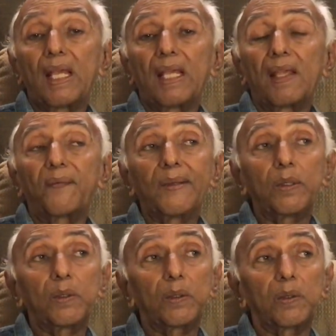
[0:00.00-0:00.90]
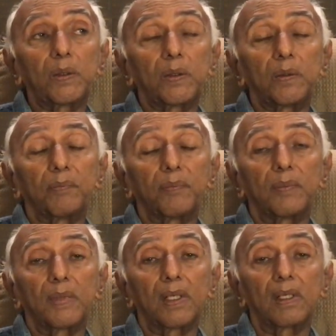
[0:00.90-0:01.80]
If you
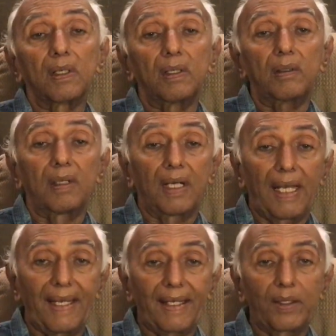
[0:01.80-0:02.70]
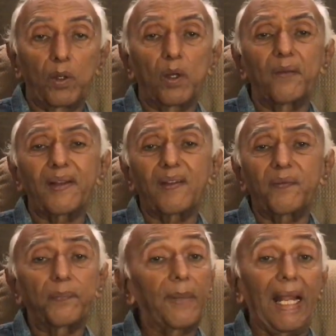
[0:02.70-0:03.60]
are a grower
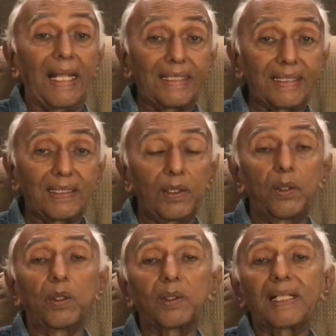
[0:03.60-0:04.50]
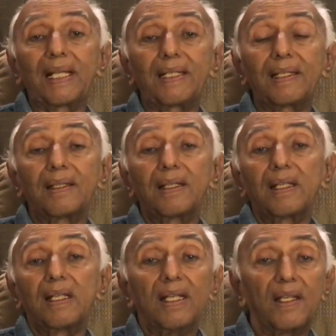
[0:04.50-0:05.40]
of plants, you know that
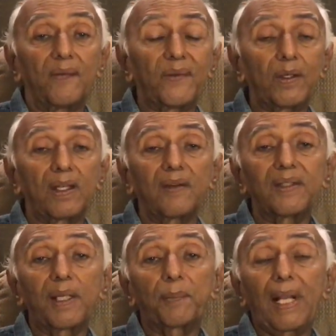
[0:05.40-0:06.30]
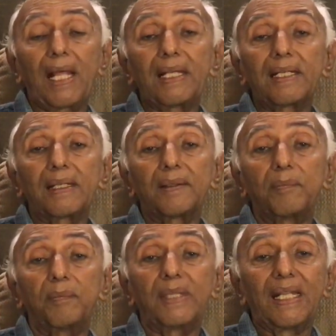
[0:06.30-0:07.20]
if you give the plant
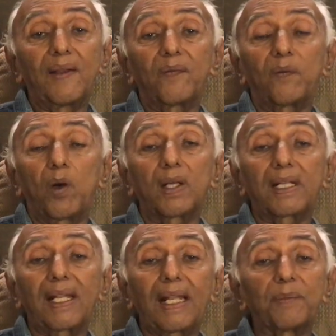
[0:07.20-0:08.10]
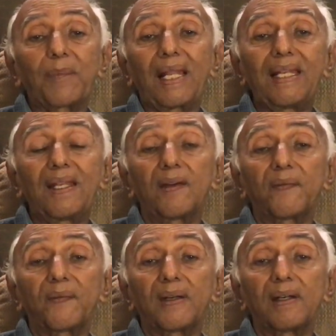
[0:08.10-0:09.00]
enough water and plenty of
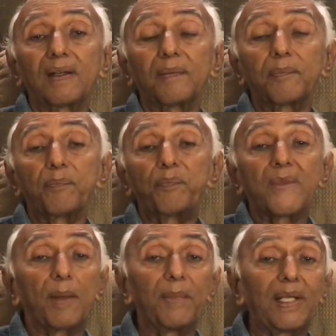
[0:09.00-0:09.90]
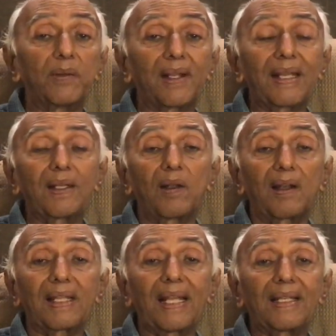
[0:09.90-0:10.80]
manure and
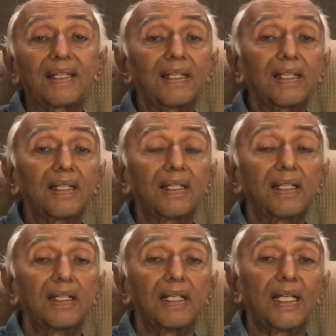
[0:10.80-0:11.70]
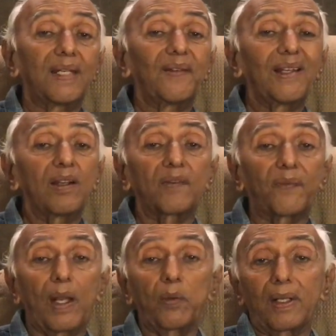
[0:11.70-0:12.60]
all that, it will not
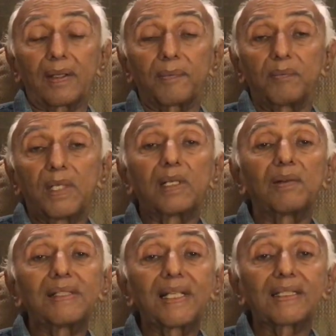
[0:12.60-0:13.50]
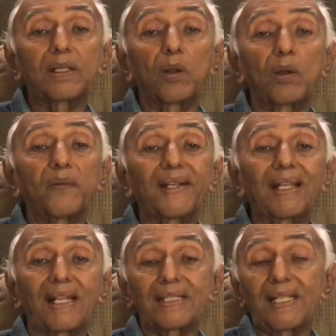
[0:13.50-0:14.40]
flower. It will just grow
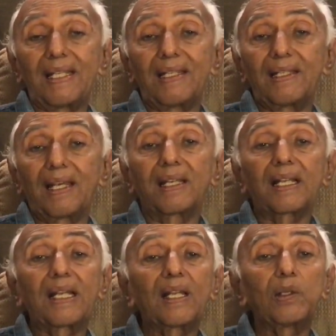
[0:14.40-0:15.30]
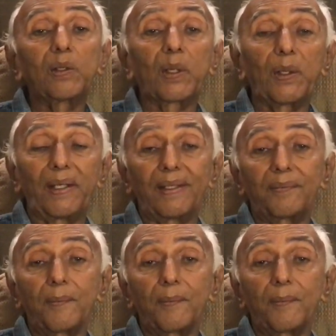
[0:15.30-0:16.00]
vigorously and continue growing.